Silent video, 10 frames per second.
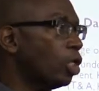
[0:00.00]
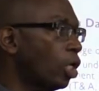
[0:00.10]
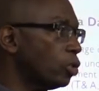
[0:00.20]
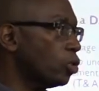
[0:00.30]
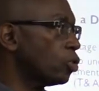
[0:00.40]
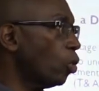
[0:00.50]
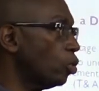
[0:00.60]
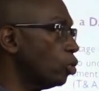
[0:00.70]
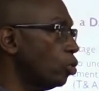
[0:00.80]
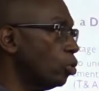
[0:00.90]
taught us
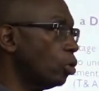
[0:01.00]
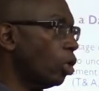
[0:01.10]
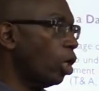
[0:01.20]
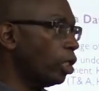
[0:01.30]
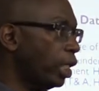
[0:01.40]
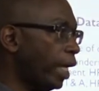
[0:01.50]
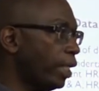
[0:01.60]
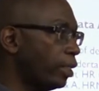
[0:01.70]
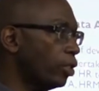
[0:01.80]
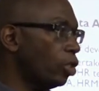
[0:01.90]
how to do
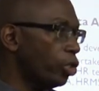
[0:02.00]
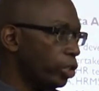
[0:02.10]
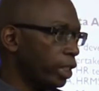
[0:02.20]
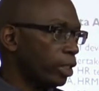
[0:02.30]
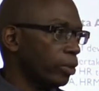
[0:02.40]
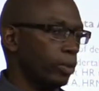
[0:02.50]
online learning.